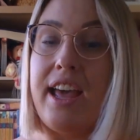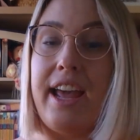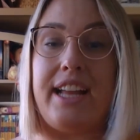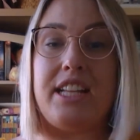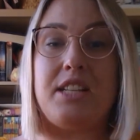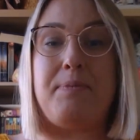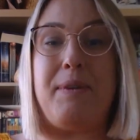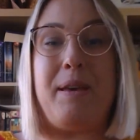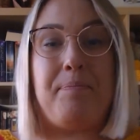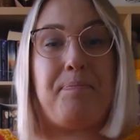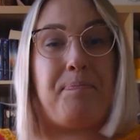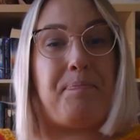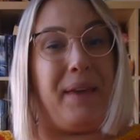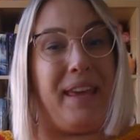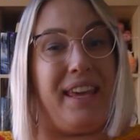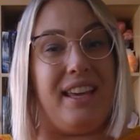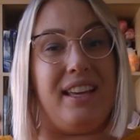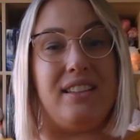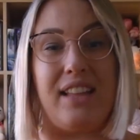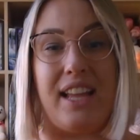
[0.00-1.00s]
it's a bit
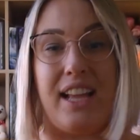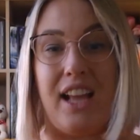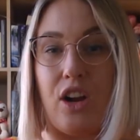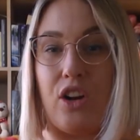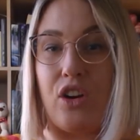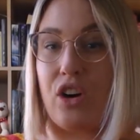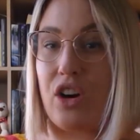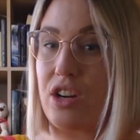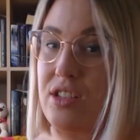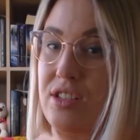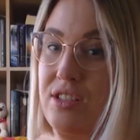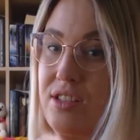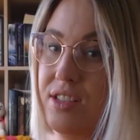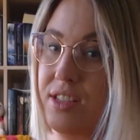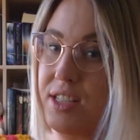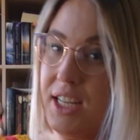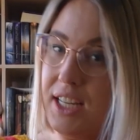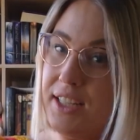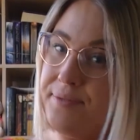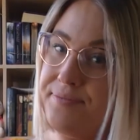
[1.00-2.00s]
big, like
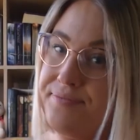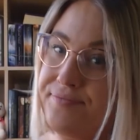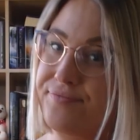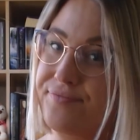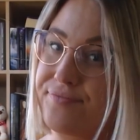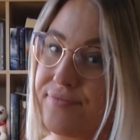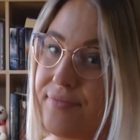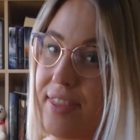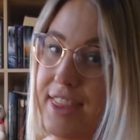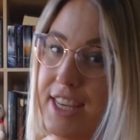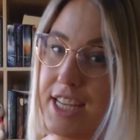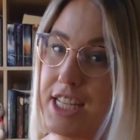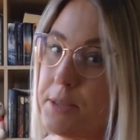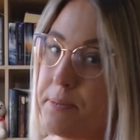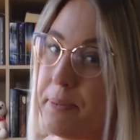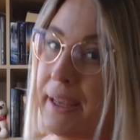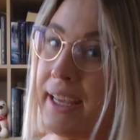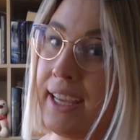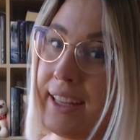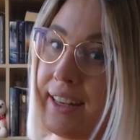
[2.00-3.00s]
across this
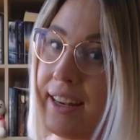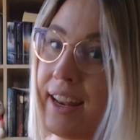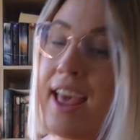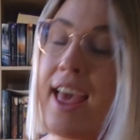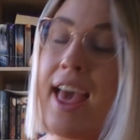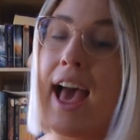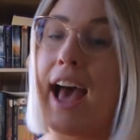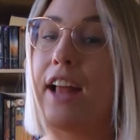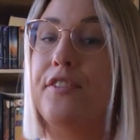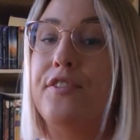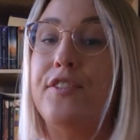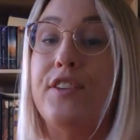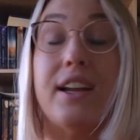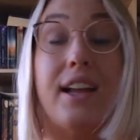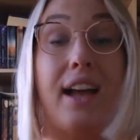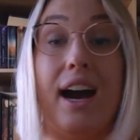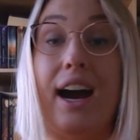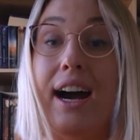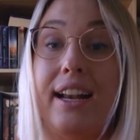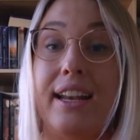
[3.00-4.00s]
bit, and for a
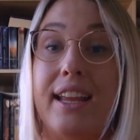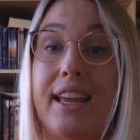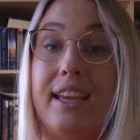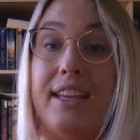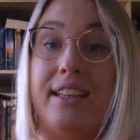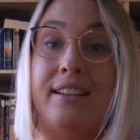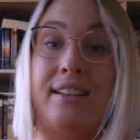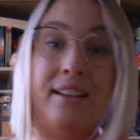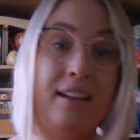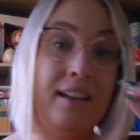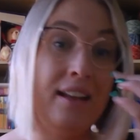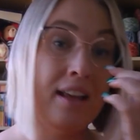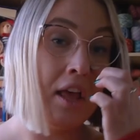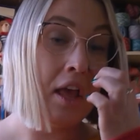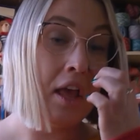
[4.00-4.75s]
cardigan,